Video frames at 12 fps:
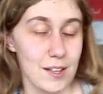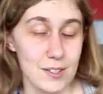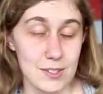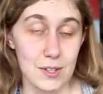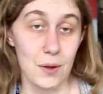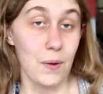
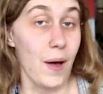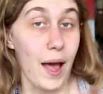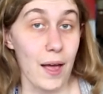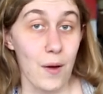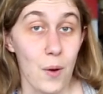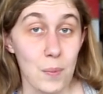So
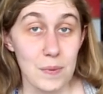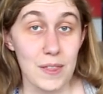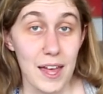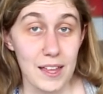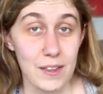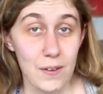I hope
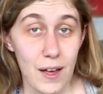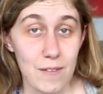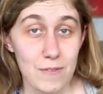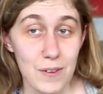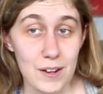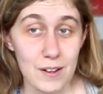that you
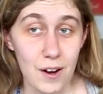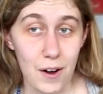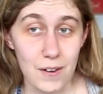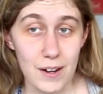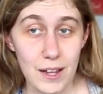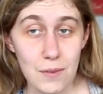have fun
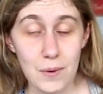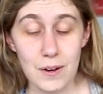gardening.